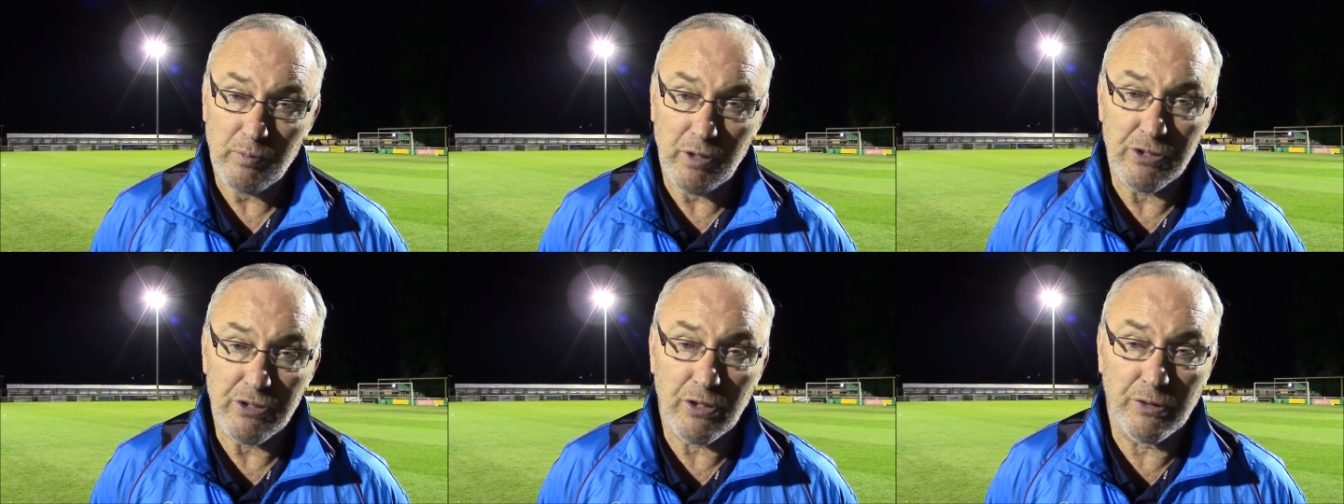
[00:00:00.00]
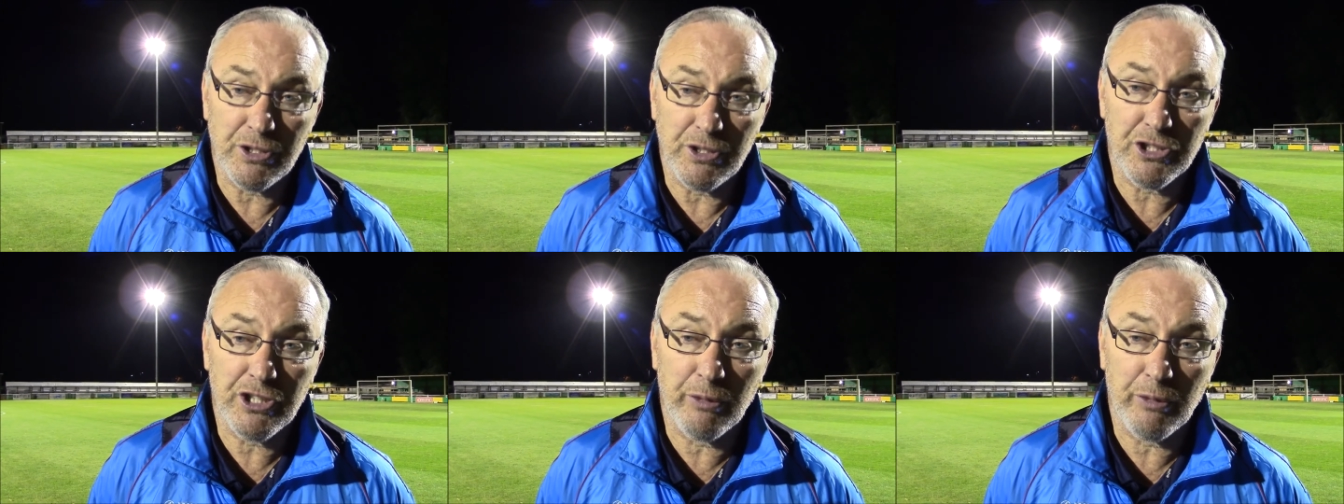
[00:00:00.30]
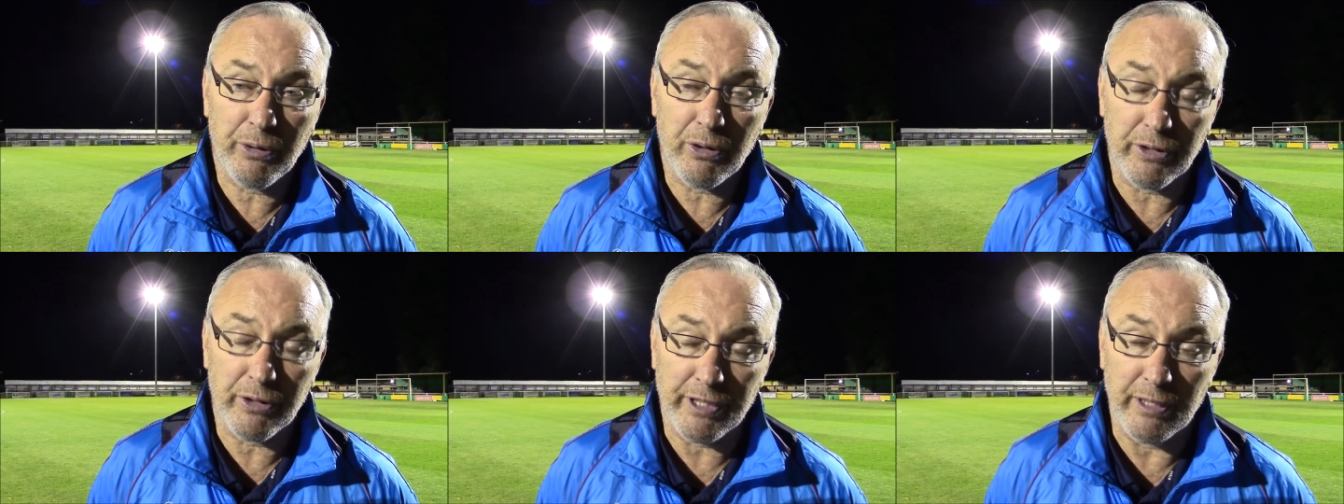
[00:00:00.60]
So this year
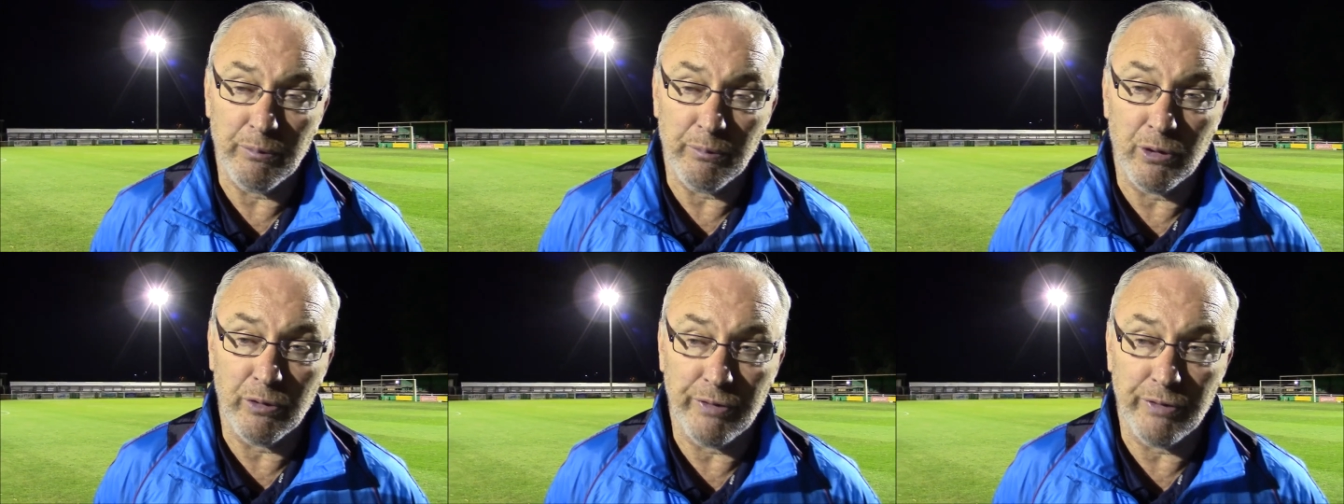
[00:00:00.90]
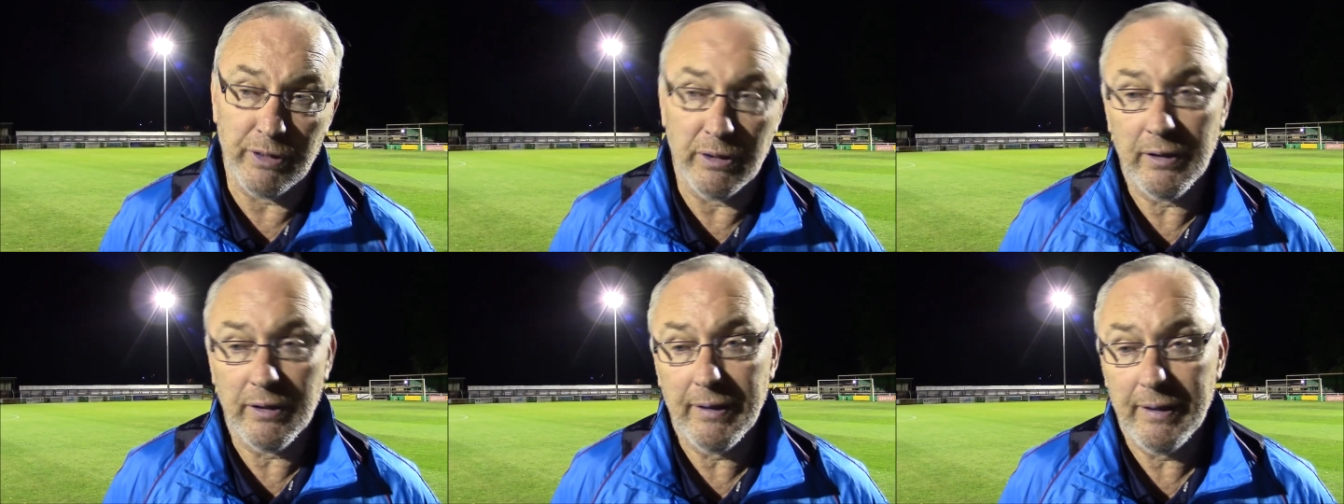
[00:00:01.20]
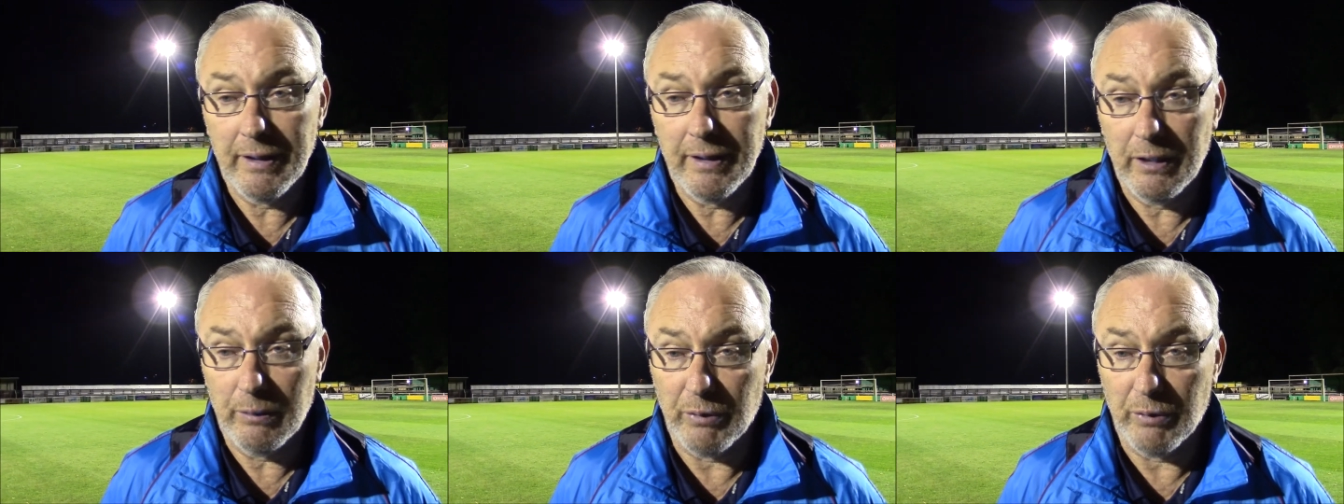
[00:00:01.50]
we've got to get moving.
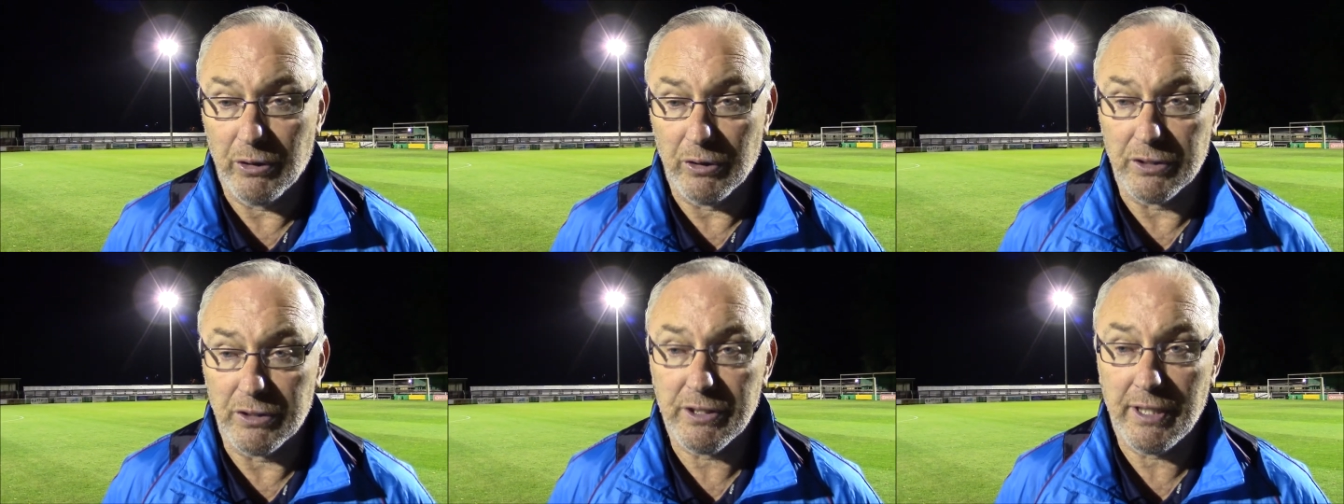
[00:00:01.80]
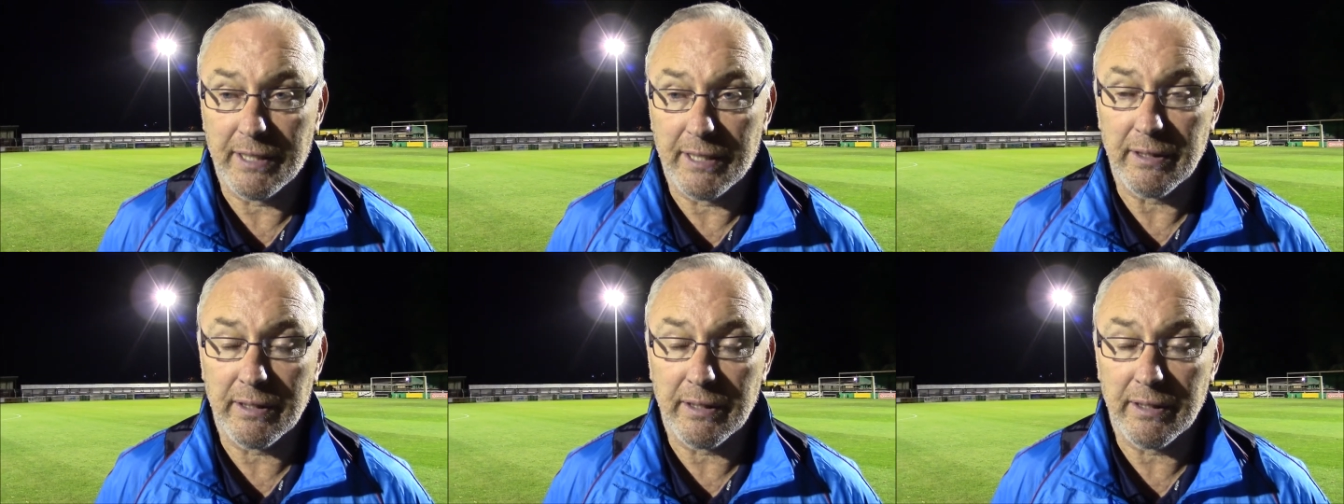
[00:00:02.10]
We've got to take